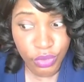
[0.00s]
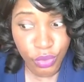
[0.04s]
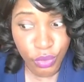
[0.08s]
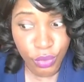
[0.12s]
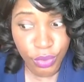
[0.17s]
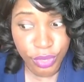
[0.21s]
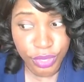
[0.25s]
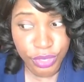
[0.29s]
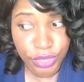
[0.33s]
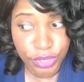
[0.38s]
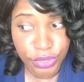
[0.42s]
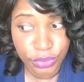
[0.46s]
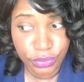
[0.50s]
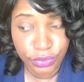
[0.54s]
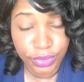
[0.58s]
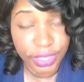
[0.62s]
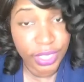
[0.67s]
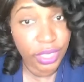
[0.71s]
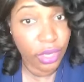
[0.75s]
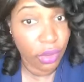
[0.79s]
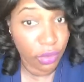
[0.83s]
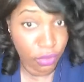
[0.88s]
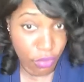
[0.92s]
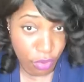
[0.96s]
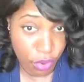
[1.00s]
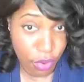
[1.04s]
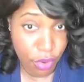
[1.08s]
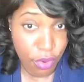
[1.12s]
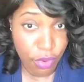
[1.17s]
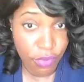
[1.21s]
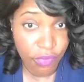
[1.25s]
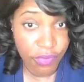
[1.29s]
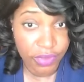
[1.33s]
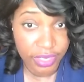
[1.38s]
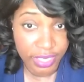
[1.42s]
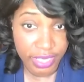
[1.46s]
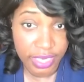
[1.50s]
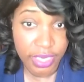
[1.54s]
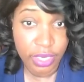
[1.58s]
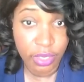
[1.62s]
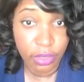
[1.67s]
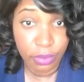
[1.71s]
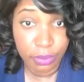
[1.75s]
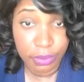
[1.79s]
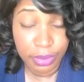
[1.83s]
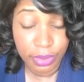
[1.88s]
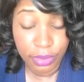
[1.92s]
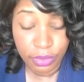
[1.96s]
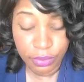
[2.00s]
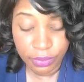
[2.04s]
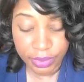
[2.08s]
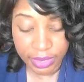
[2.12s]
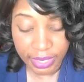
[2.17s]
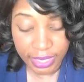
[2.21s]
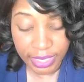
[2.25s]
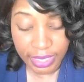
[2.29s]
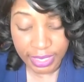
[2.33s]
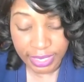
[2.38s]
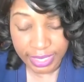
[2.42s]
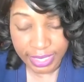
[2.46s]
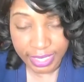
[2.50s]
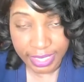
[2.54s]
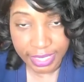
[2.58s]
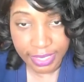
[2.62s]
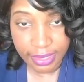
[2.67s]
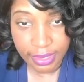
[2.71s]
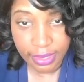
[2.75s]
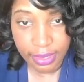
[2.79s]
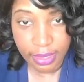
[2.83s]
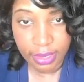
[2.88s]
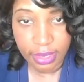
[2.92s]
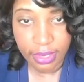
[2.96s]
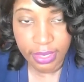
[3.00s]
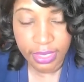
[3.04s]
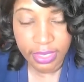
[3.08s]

going to get on her for getting on Blue, but he didn't.